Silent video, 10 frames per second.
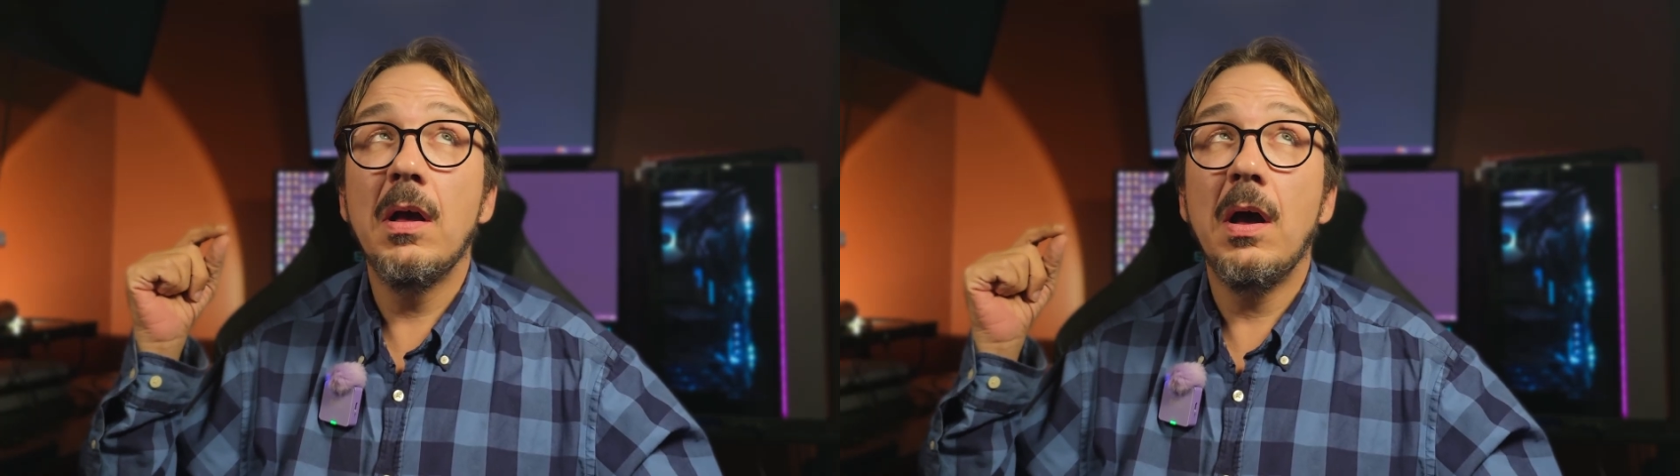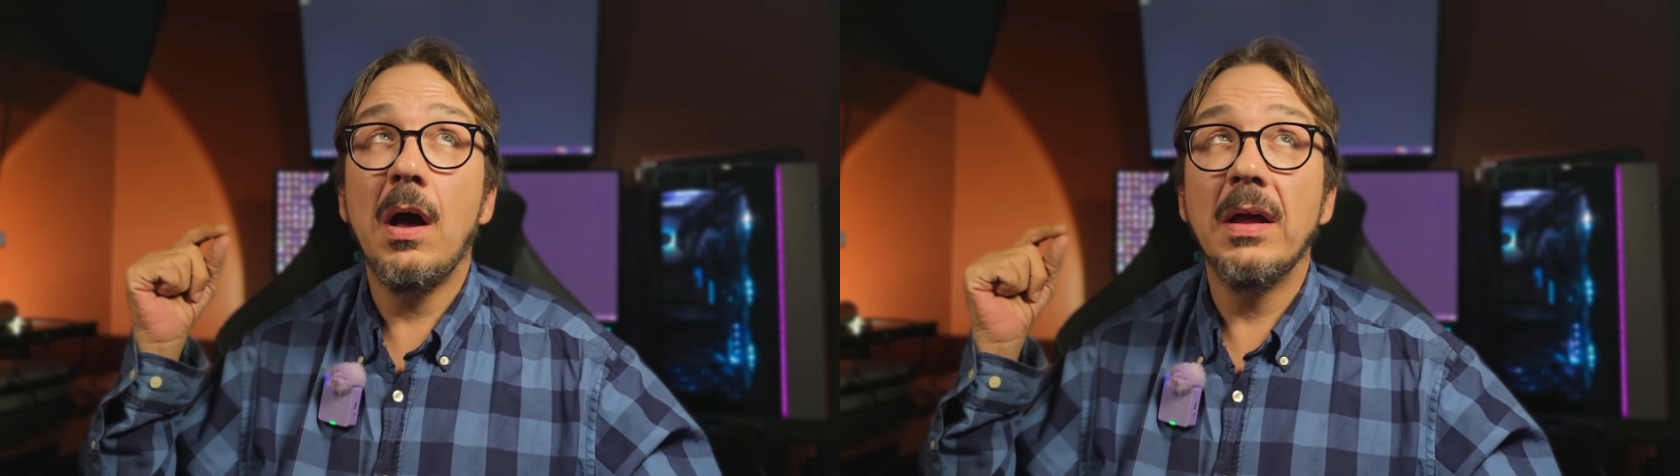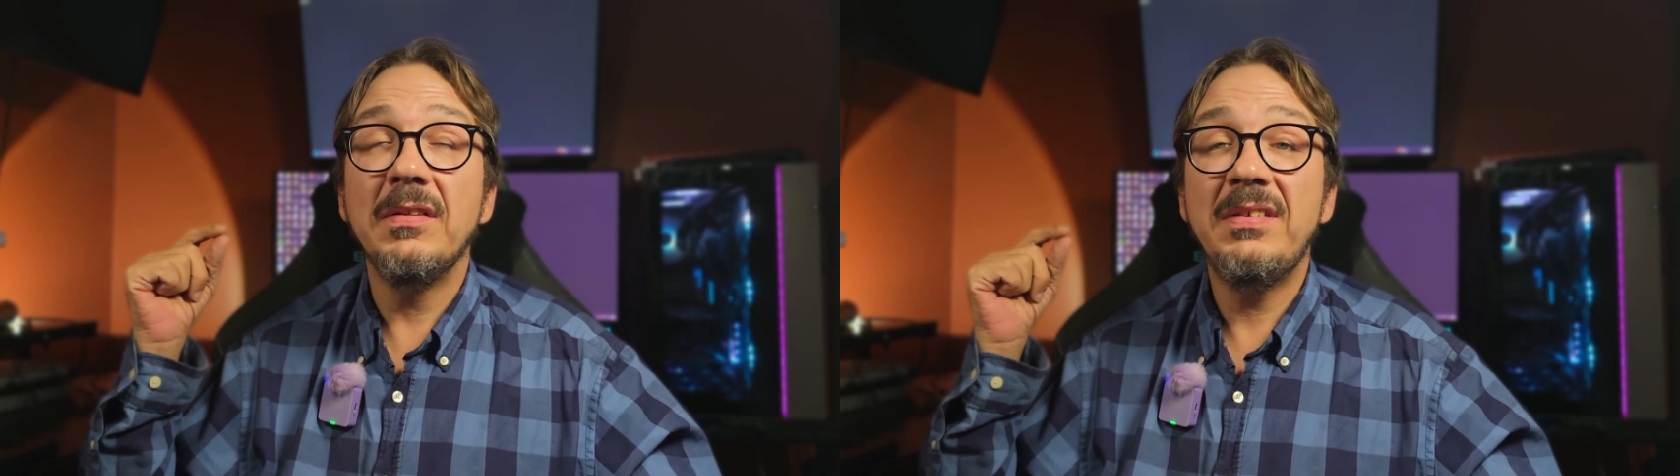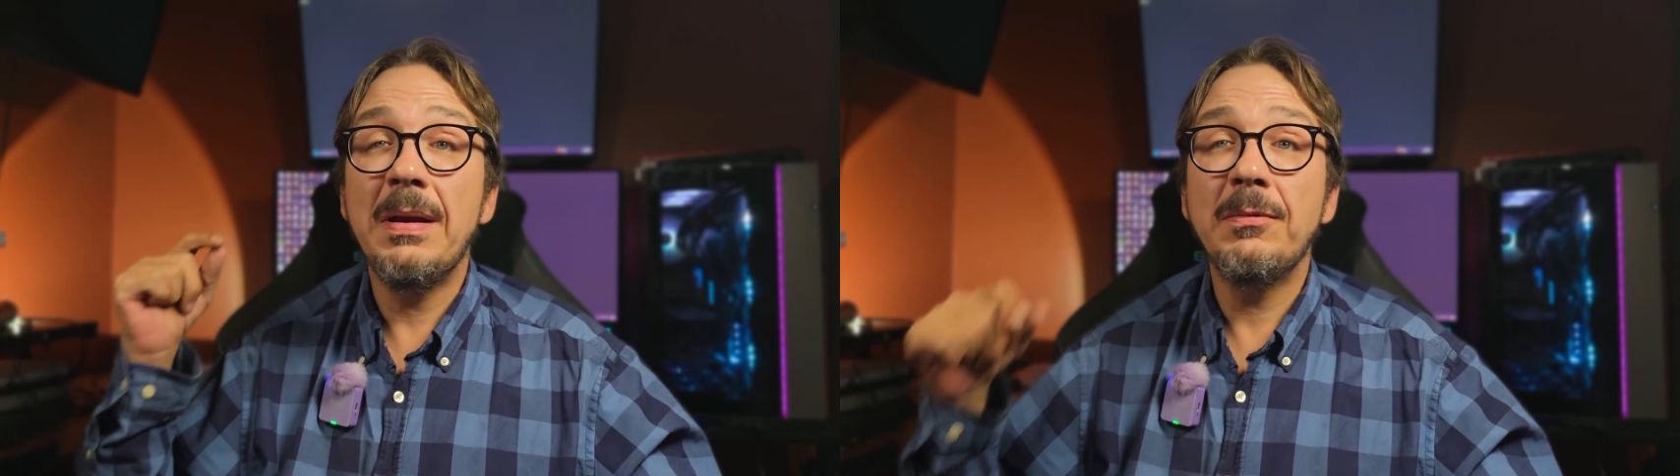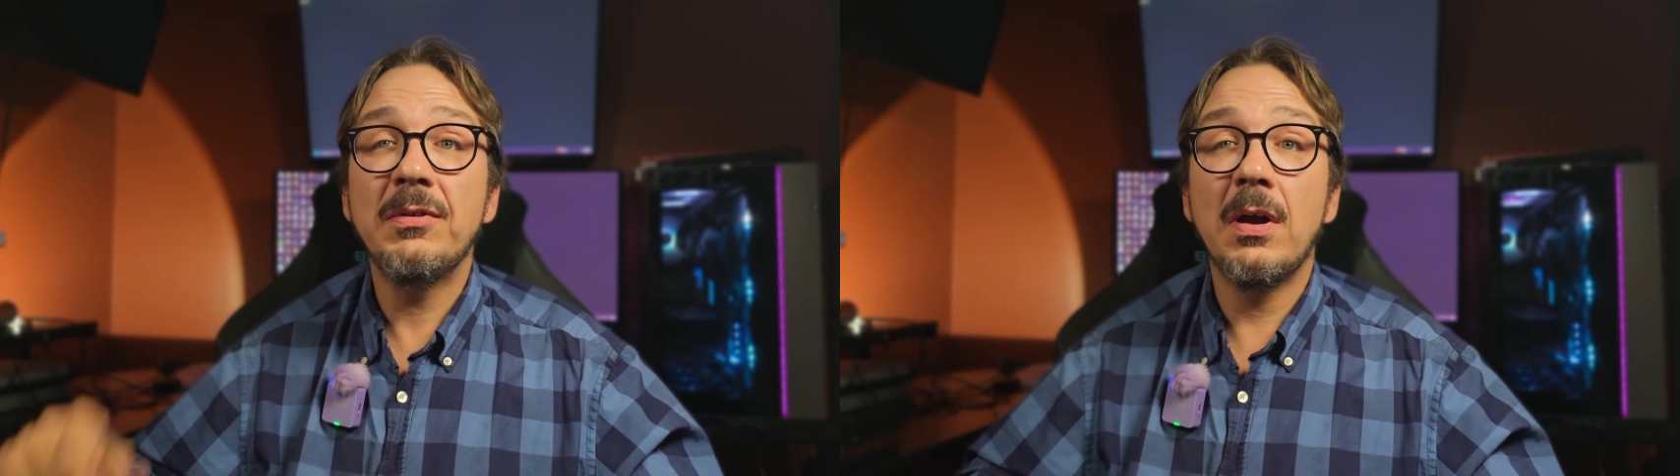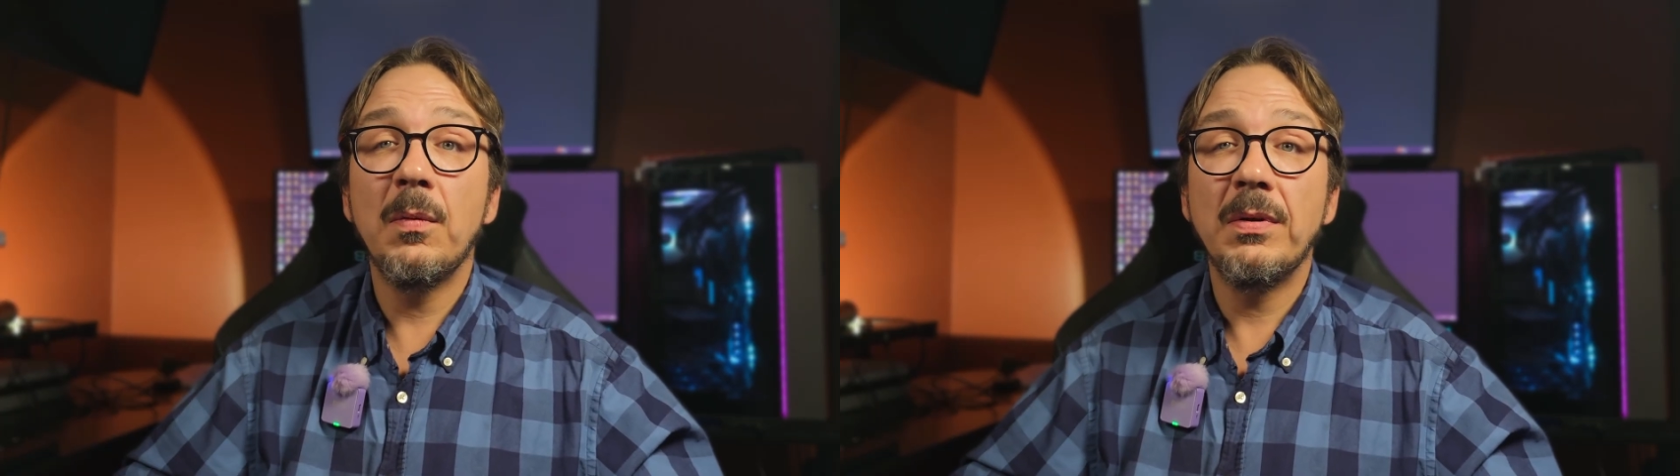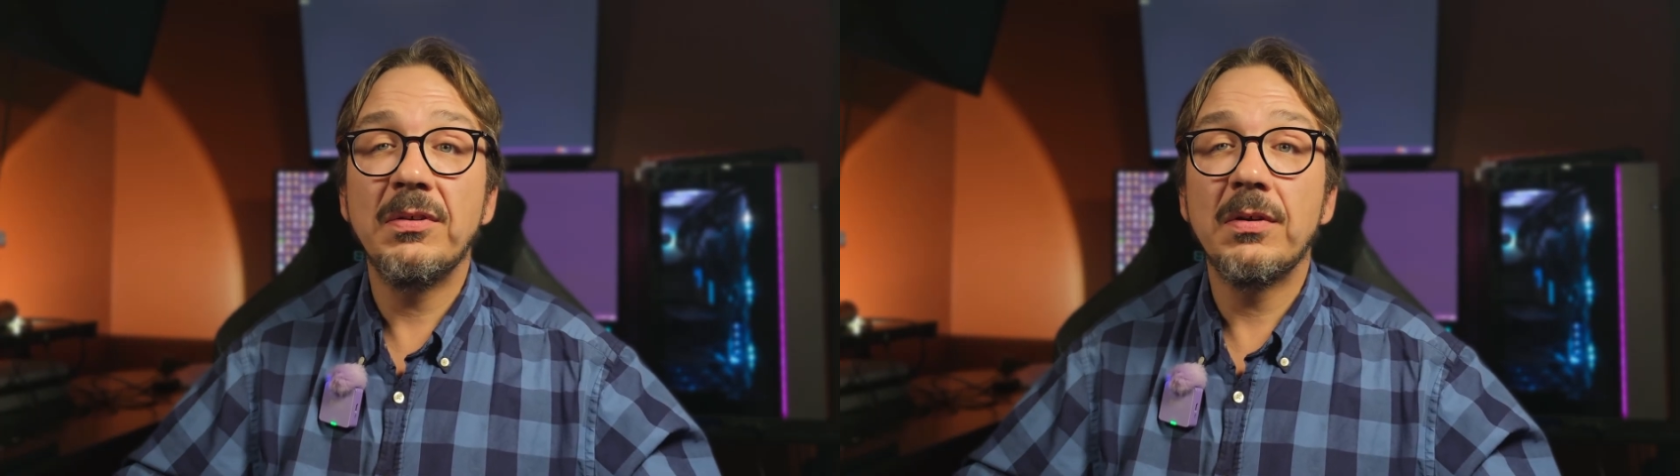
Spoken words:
on Samsung what is